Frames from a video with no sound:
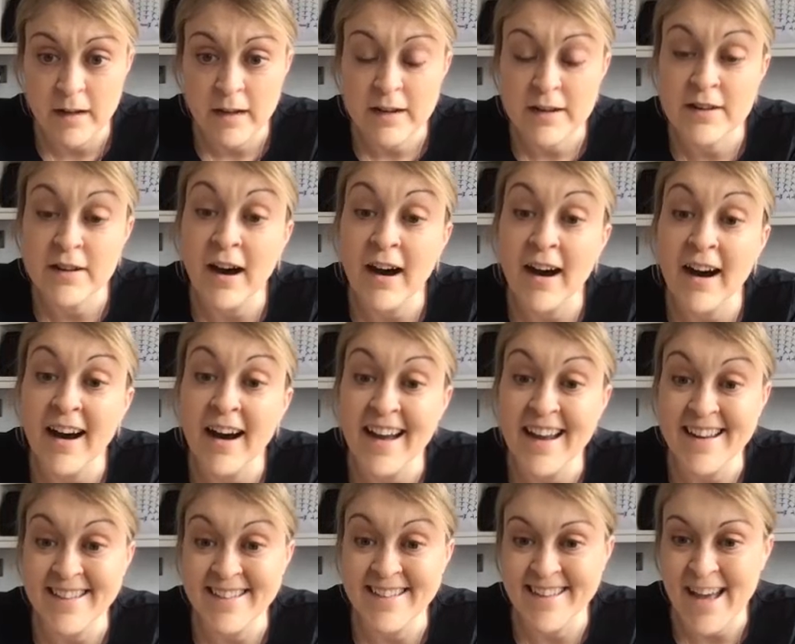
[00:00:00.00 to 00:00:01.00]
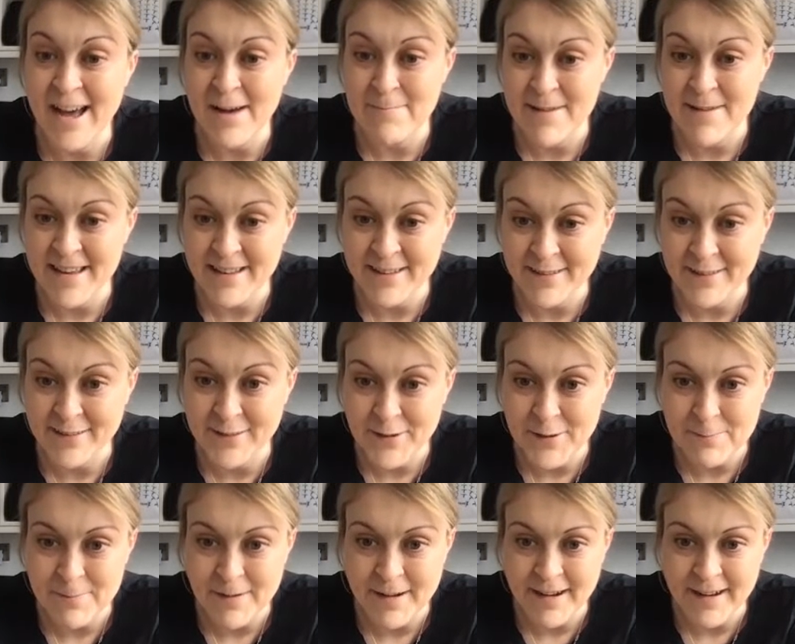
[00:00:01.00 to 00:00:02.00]
Nice, Gabby.
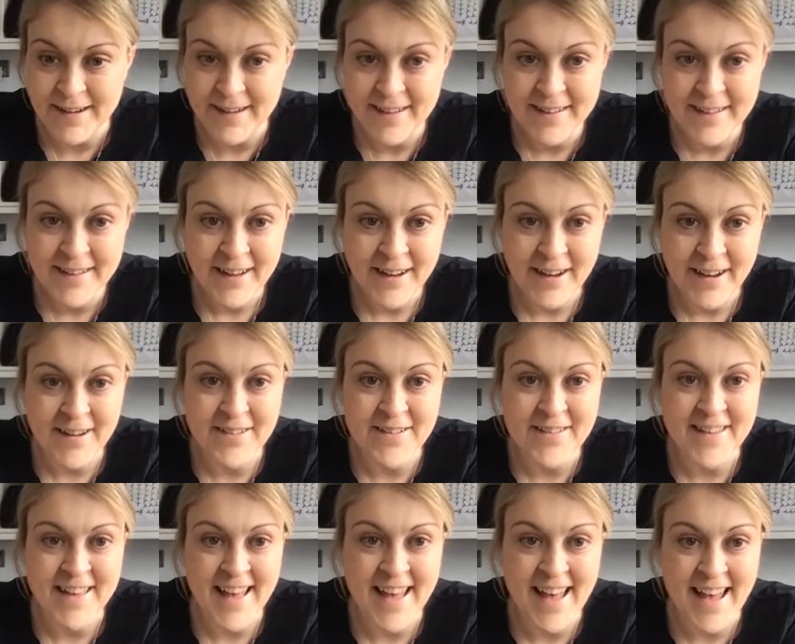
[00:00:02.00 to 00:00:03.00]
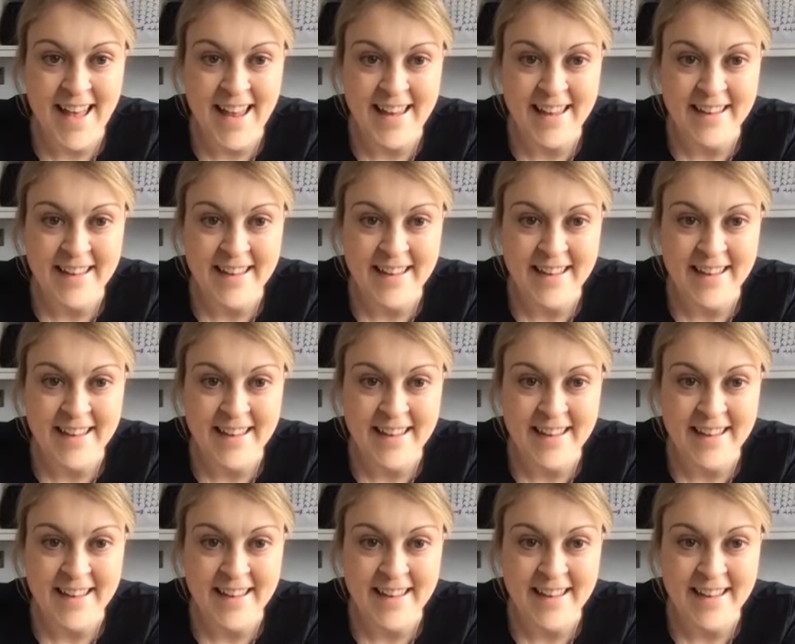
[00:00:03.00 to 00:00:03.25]
Super. Okay.